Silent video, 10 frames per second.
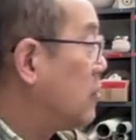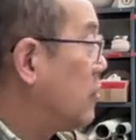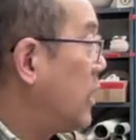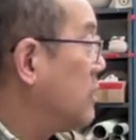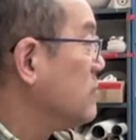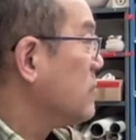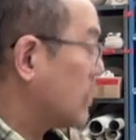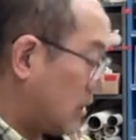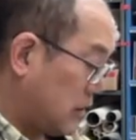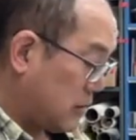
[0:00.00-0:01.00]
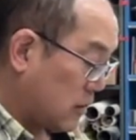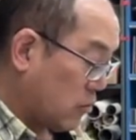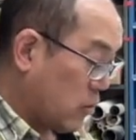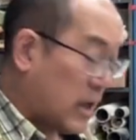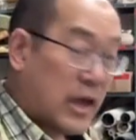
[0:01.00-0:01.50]
right? Because the
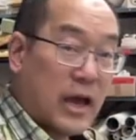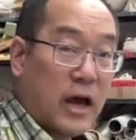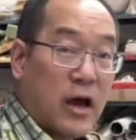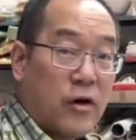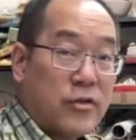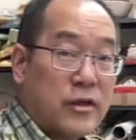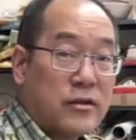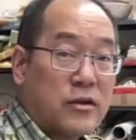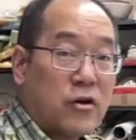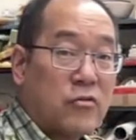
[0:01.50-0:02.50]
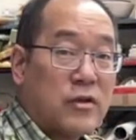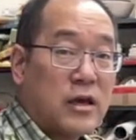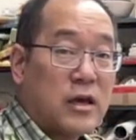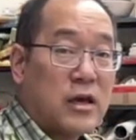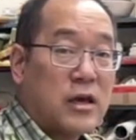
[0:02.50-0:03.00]
way how this goes
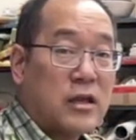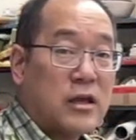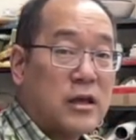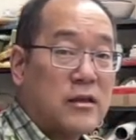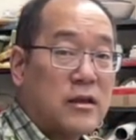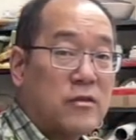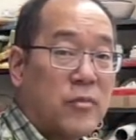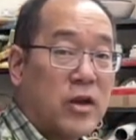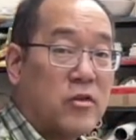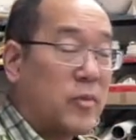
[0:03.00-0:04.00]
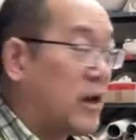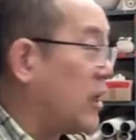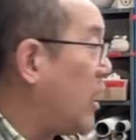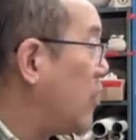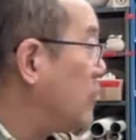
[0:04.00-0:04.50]
in is as much
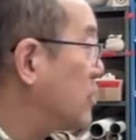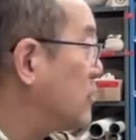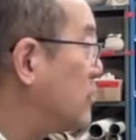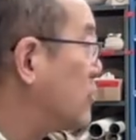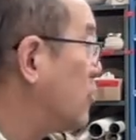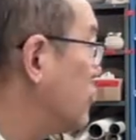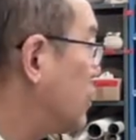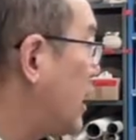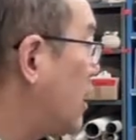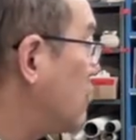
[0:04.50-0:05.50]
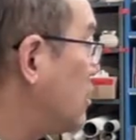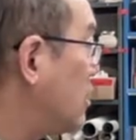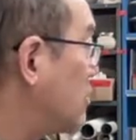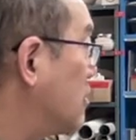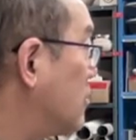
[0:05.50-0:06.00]
about how much this goes out
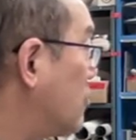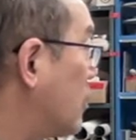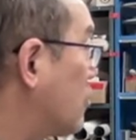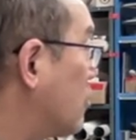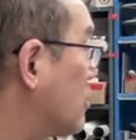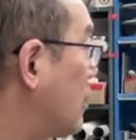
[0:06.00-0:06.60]
as this part going.